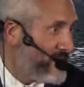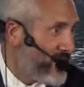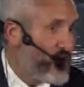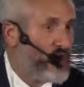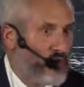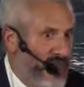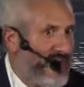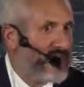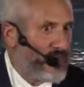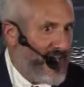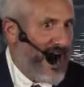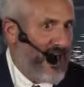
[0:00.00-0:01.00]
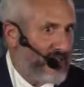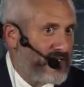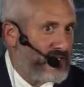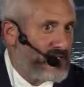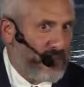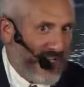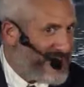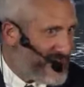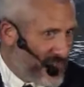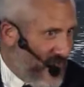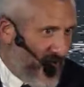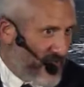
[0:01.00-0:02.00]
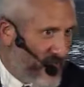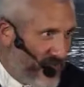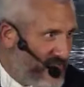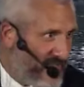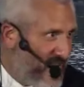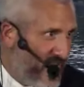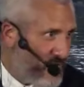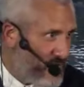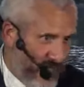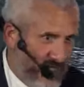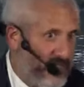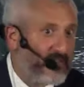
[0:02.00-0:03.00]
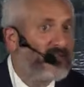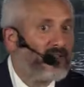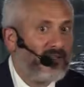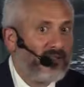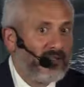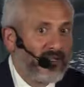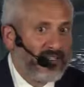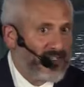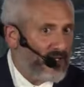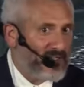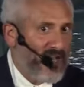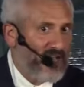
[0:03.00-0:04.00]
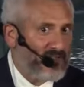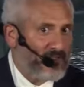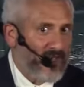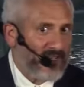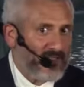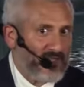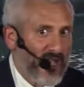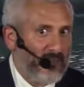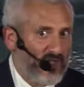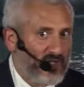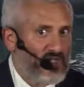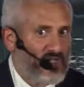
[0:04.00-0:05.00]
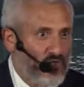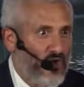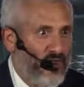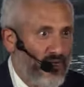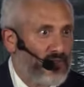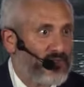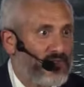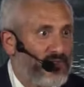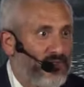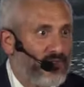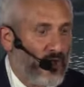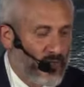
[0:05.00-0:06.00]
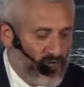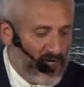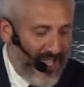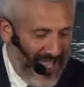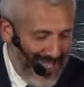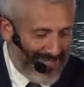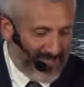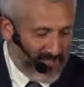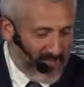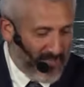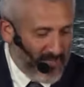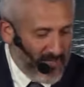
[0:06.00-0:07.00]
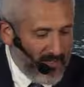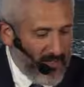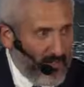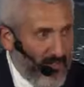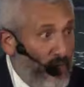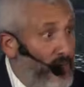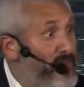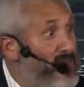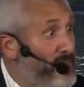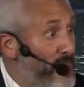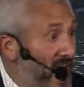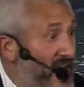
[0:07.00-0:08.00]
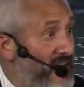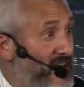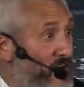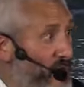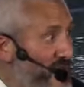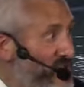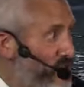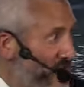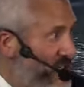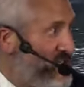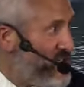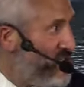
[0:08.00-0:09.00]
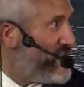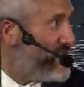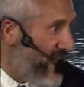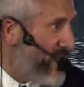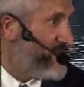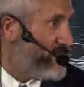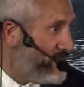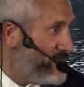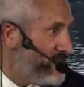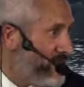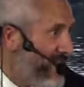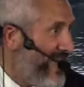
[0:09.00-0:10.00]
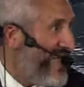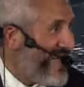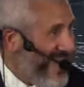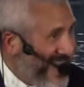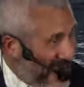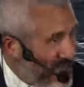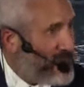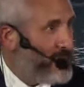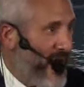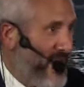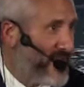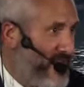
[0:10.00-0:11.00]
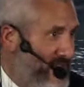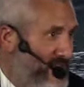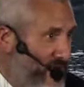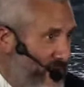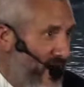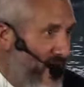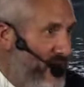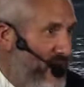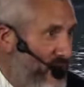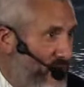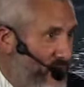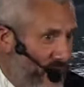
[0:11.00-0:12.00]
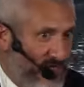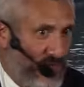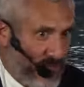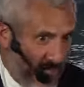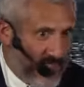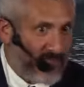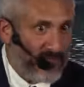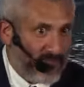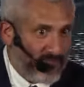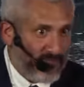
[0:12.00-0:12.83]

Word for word: They're created realities. Space and time are things God created. He's outside of space and time. He'll destroy those. Those are going to end. There will be the bodily resurrection of the dead. Everybody gets their body resurrected.